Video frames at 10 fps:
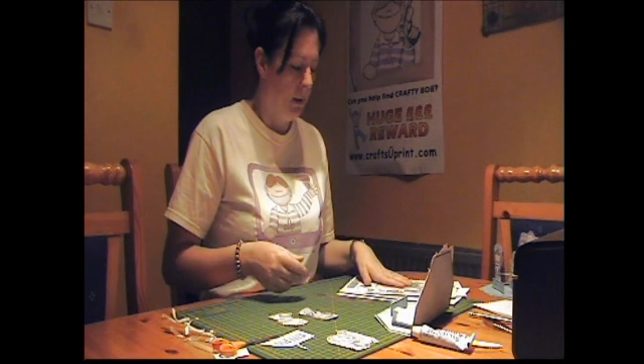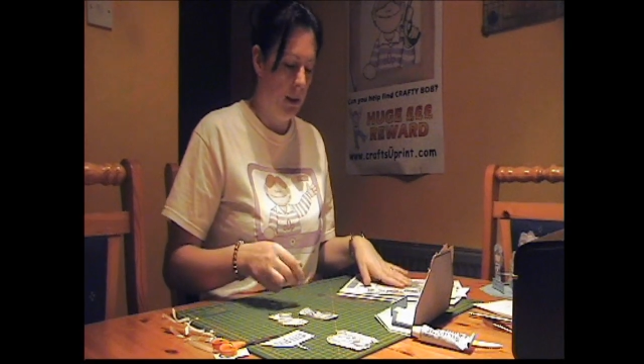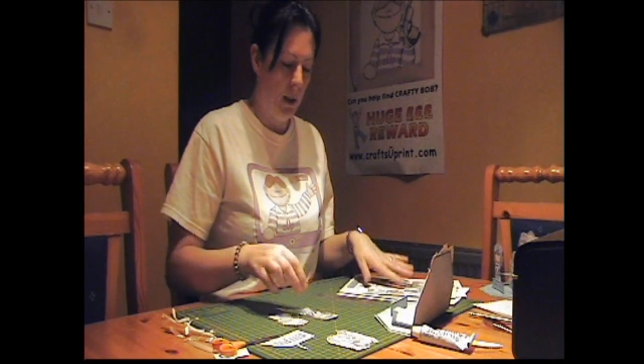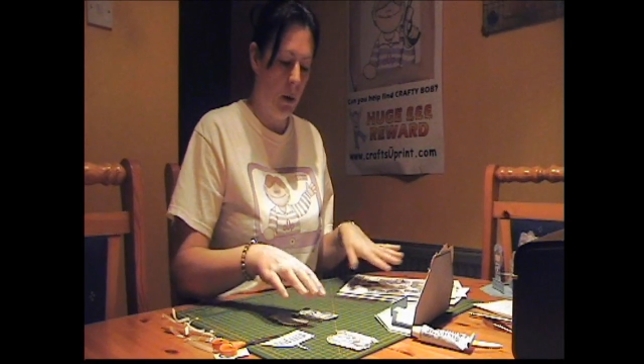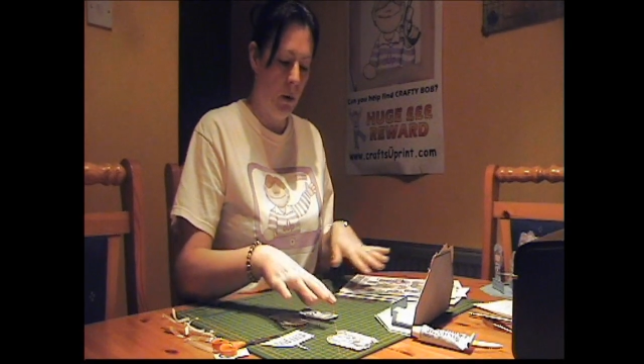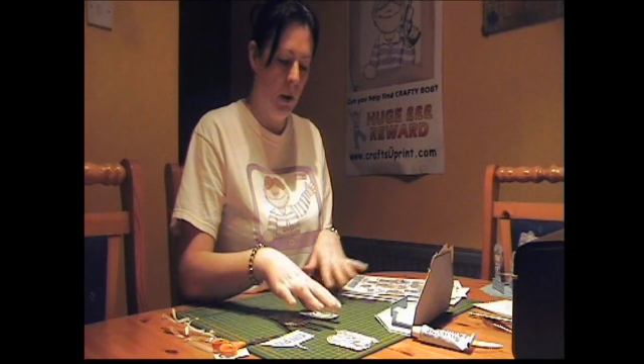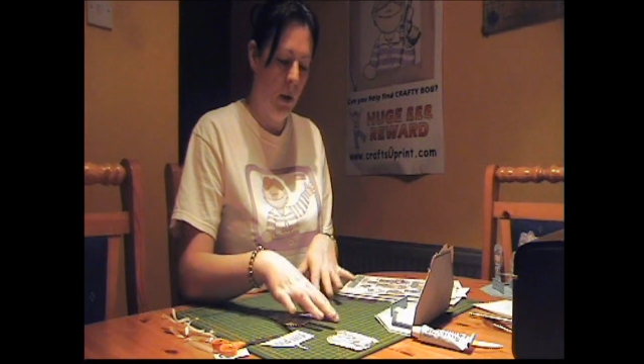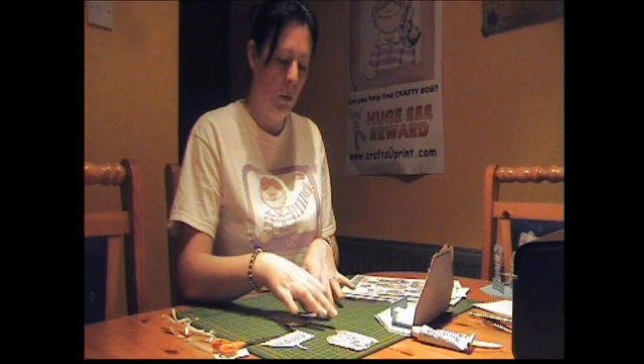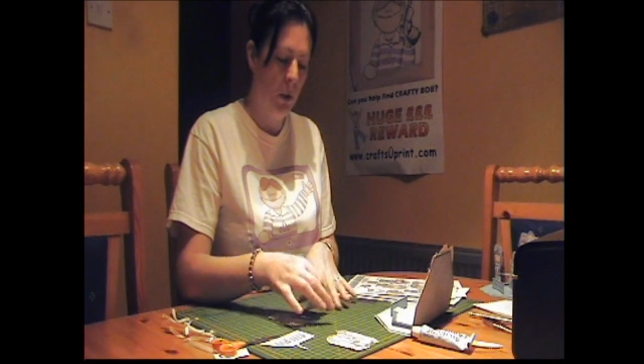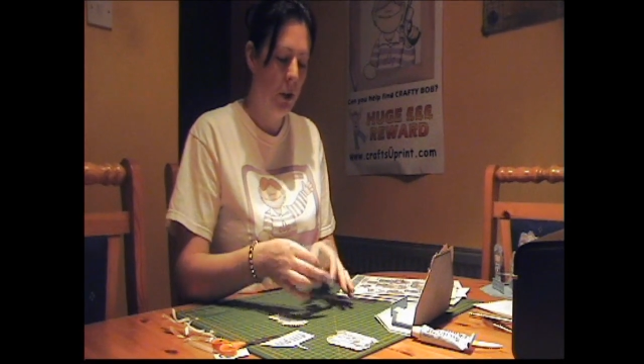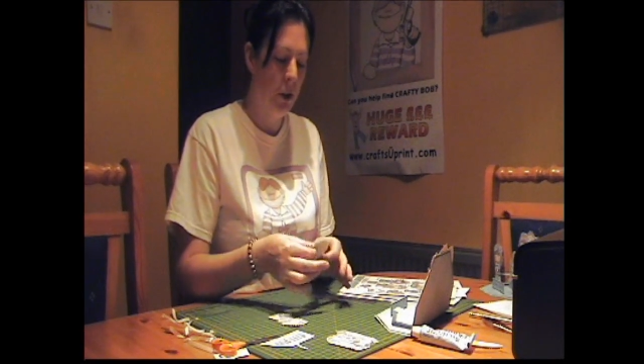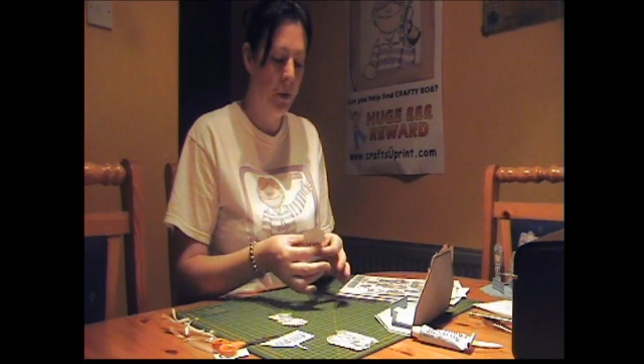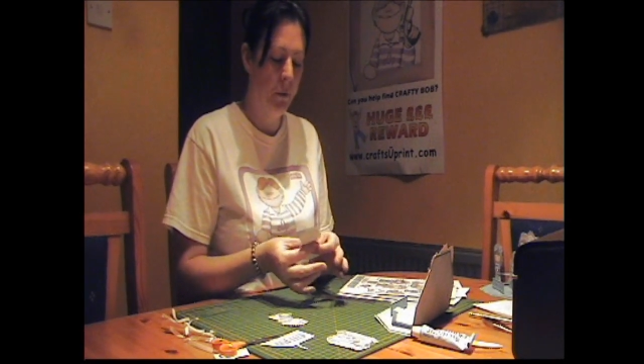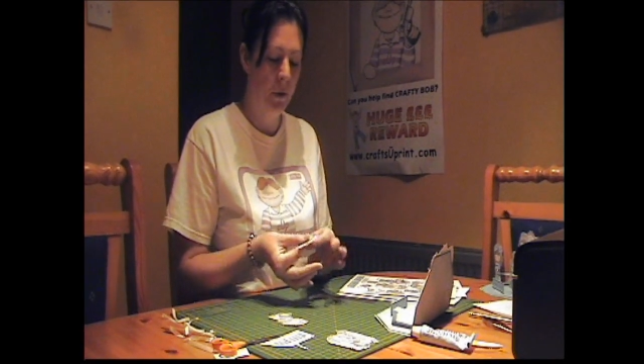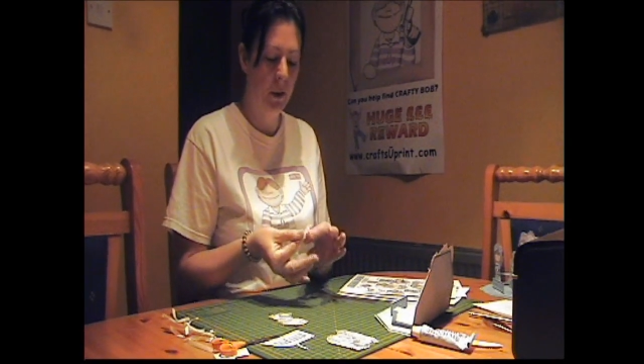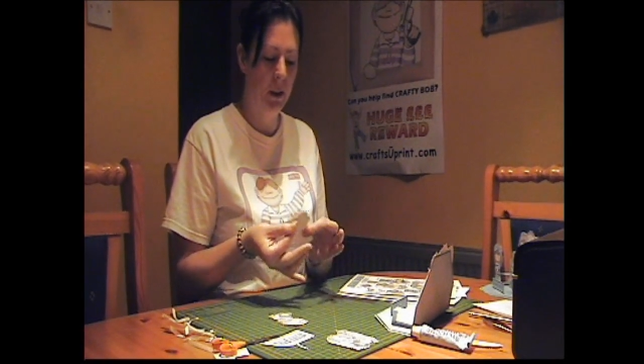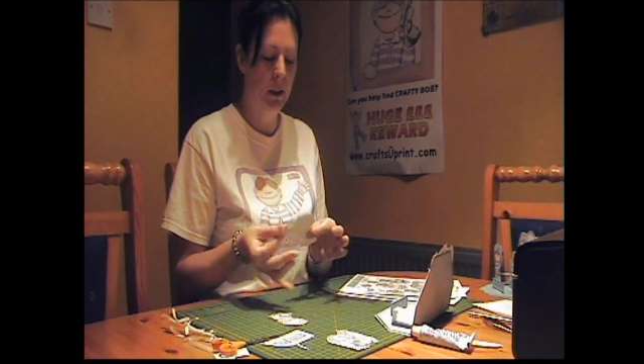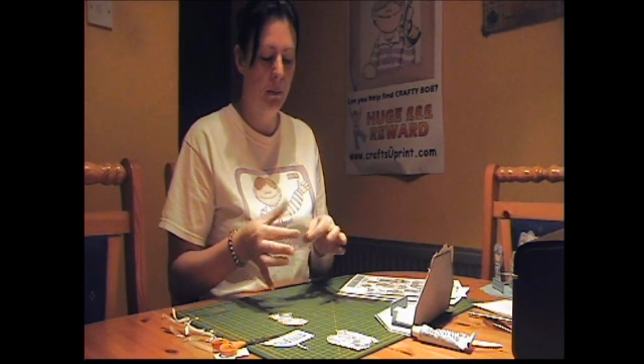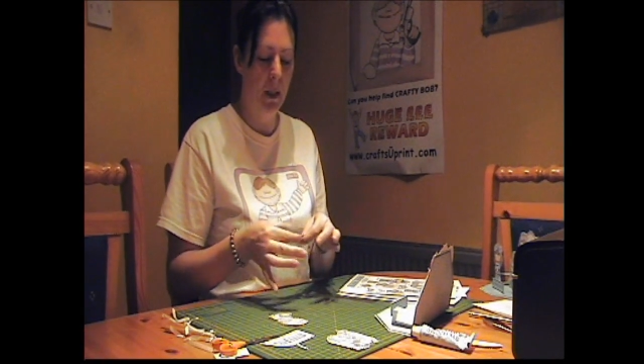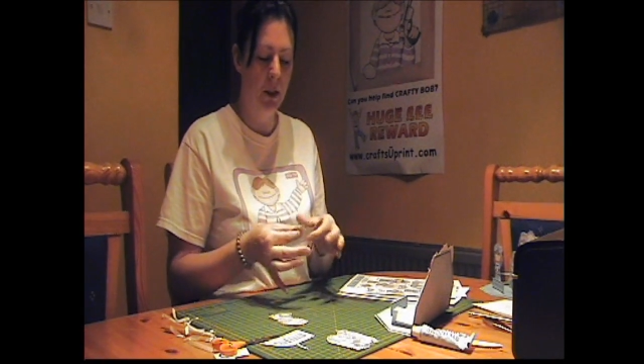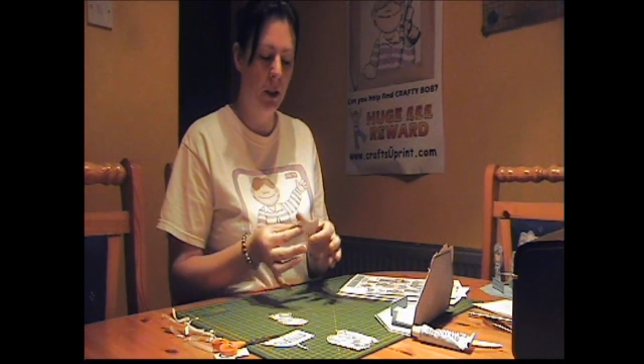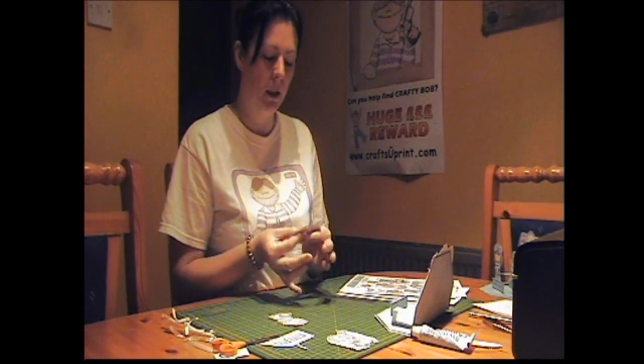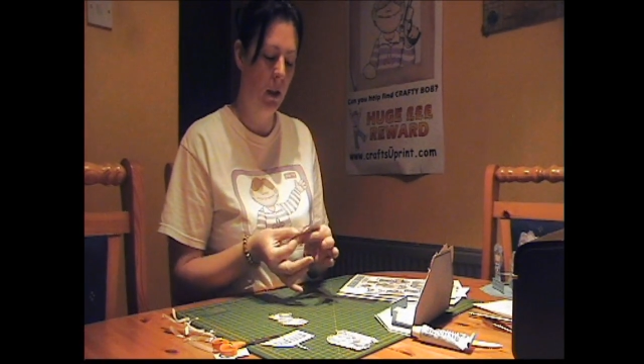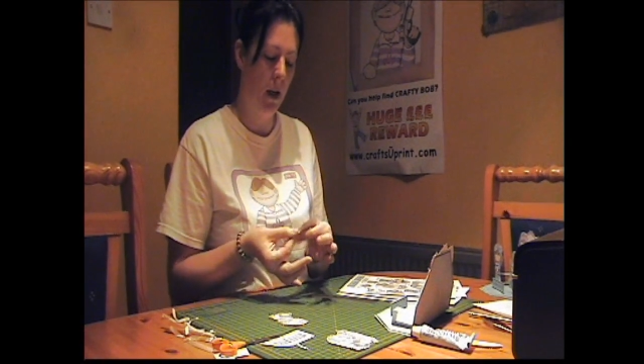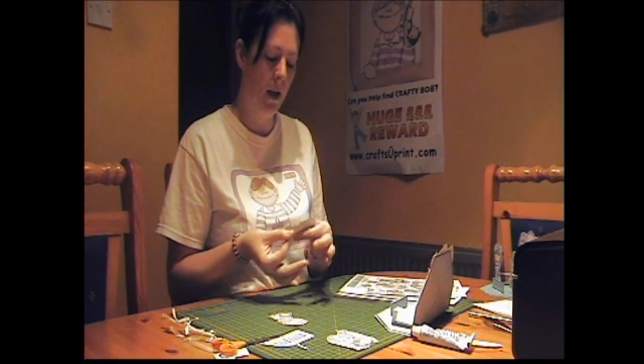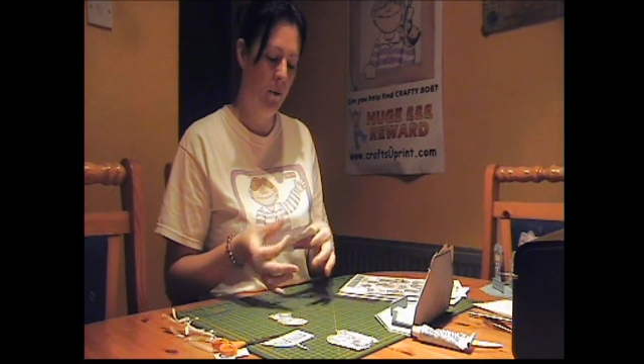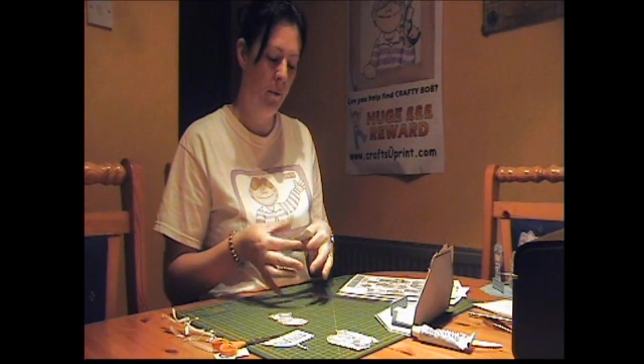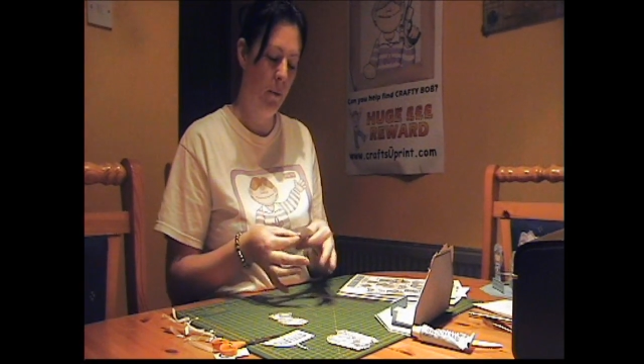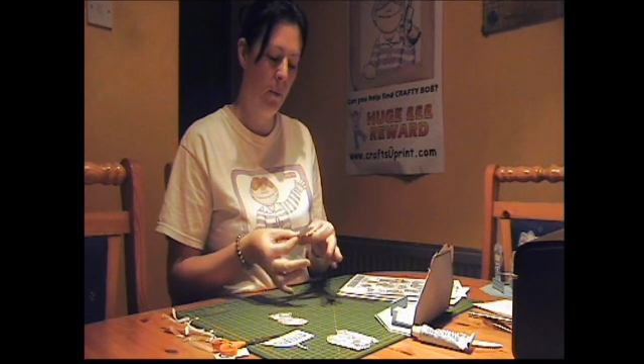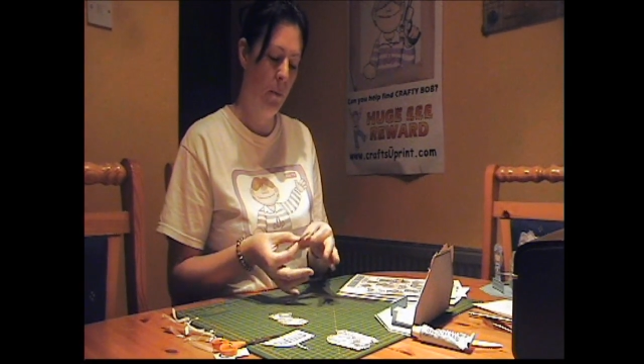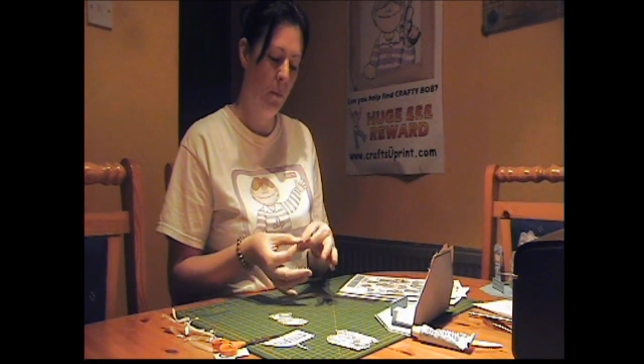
So once you've, just imagine I've